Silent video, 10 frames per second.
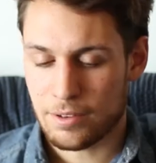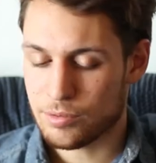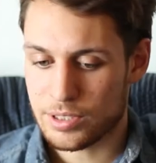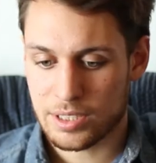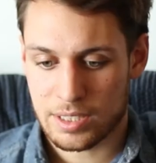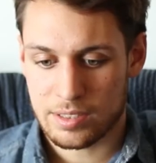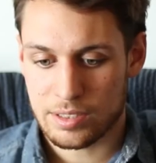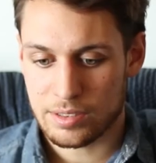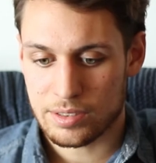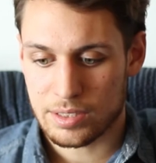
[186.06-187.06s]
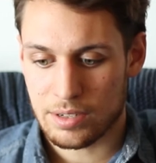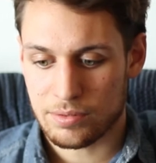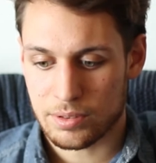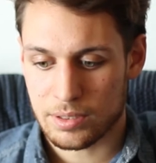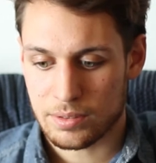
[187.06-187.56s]
Everyone took it seriously.
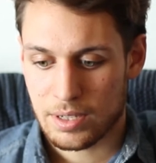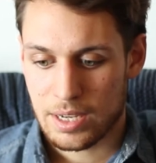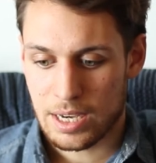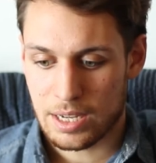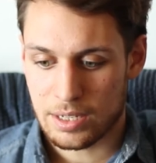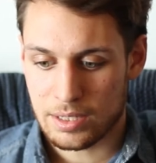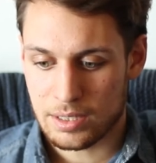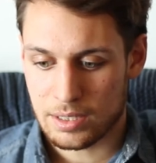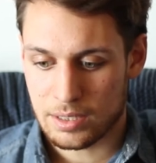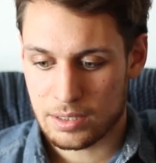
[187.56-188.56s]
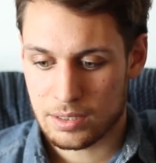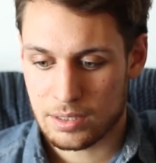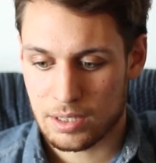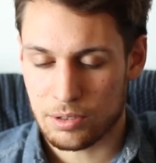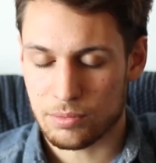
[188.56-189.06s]
Everyone had
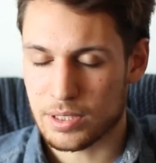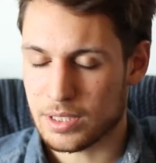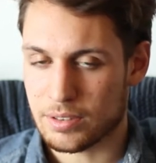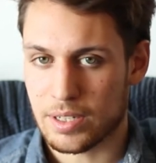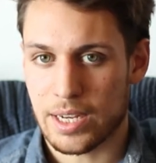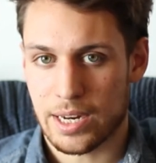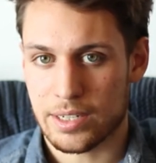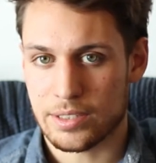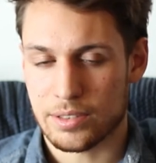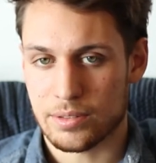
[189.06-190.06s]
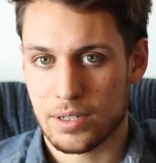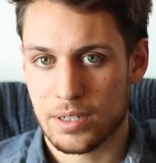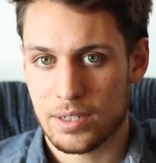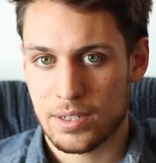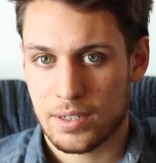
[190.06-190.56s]
a really great attitude,
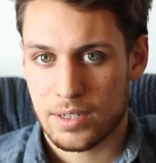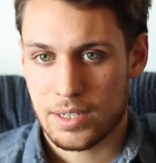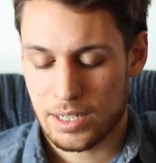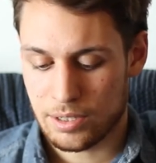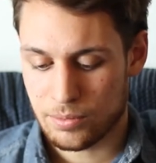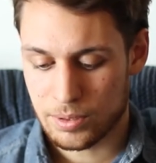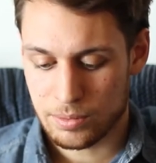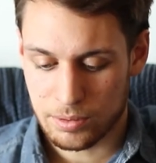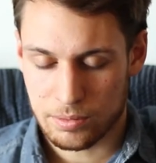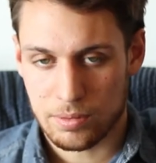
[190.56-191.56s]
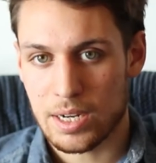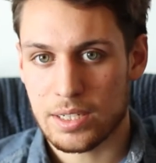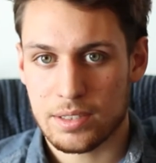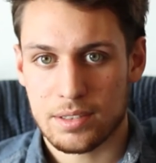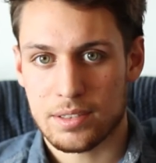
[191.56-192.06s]
and we were
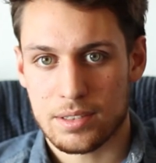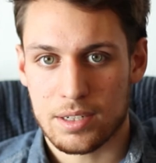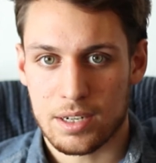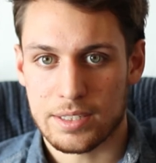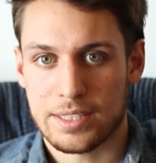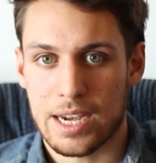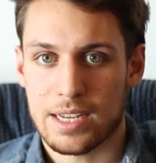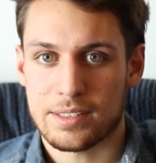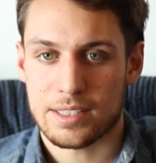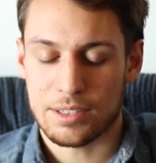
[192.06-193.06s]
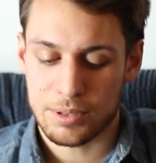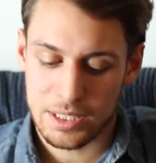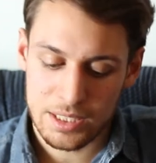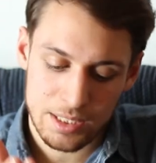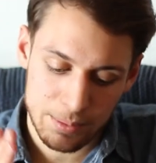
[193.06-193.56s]
right on task. And we
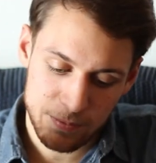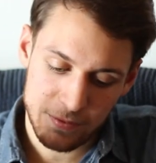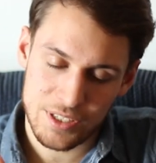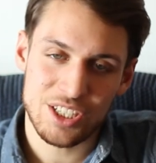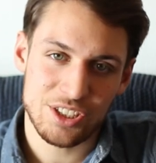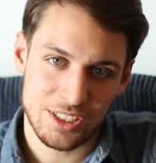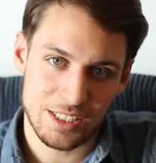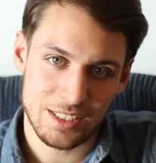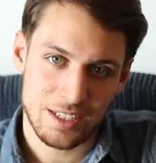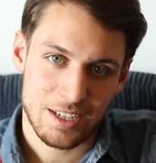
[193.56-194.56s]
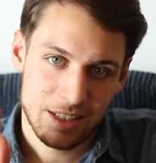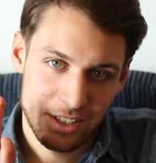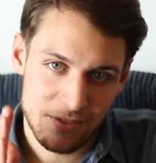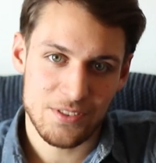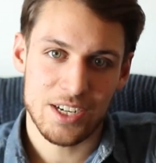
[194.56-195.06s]
ended up finishing
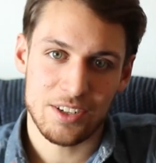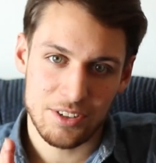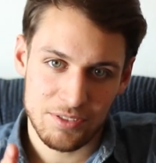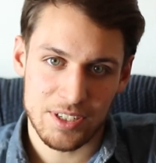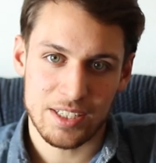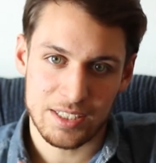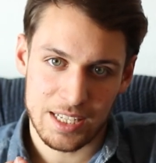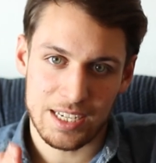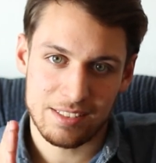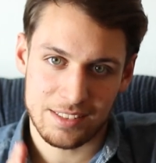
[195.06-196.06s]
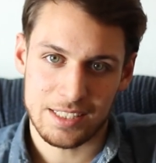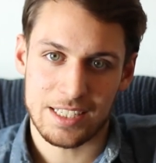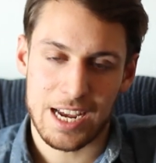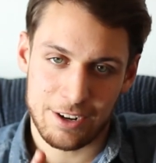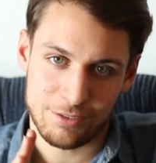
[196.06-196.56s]
the very, very last
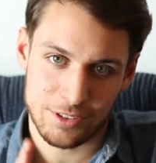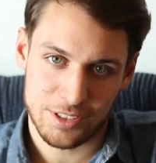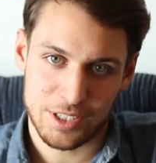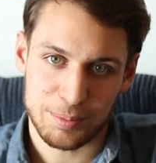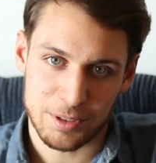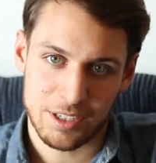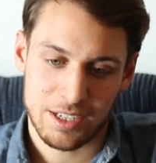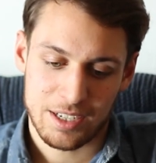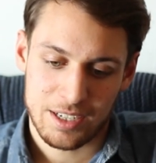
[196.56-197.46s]
scene after supper,